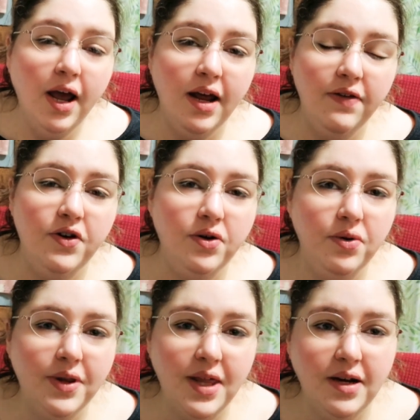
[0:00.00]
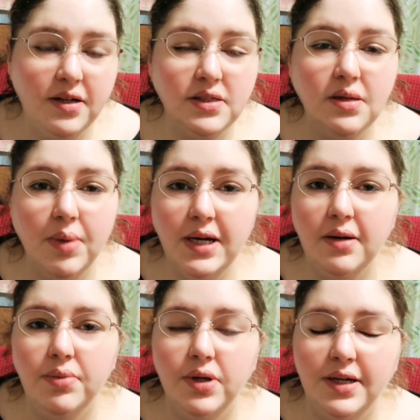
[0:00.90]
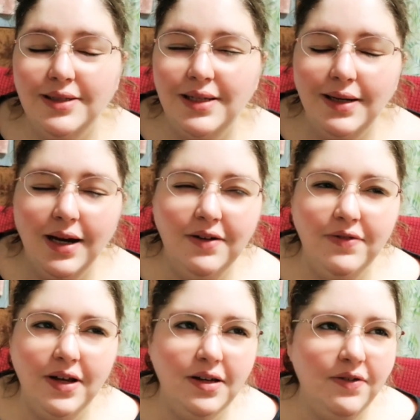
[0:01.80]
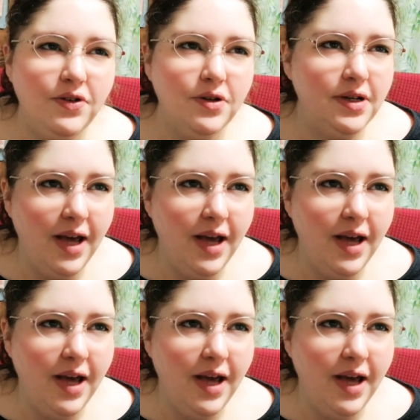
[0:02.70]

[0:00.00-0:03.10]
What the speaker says: And if you don't know what that is, a My Number is like kind of like if you're in